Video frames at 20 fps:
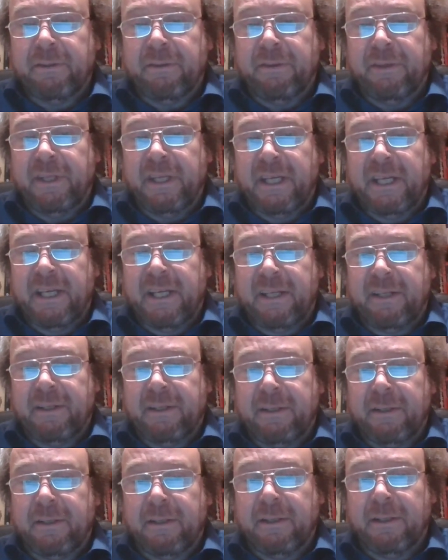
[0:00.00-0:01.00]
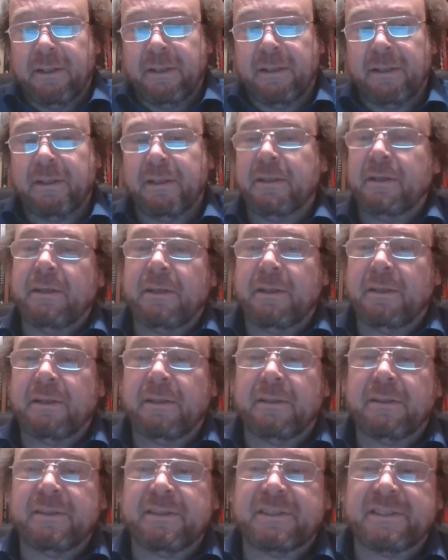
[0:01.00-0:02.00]
Then,
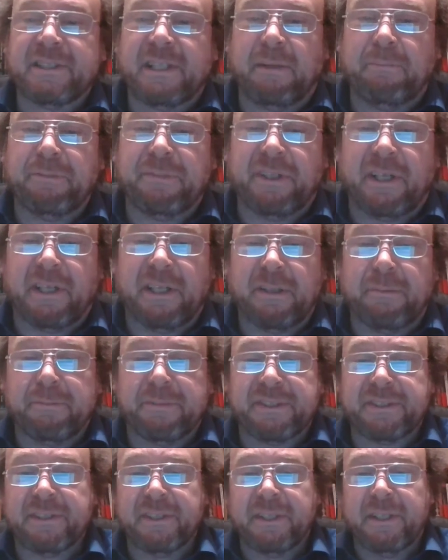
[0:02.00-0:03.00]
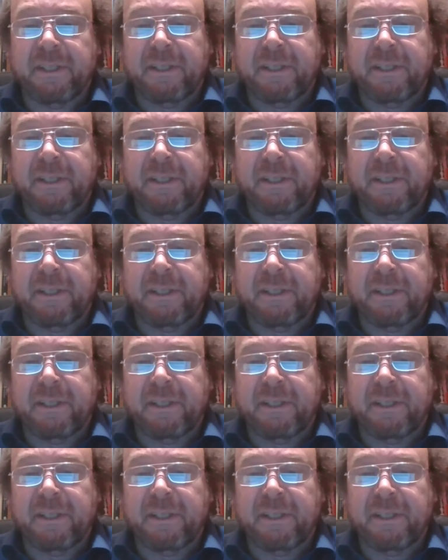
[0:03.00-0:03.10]
sometimes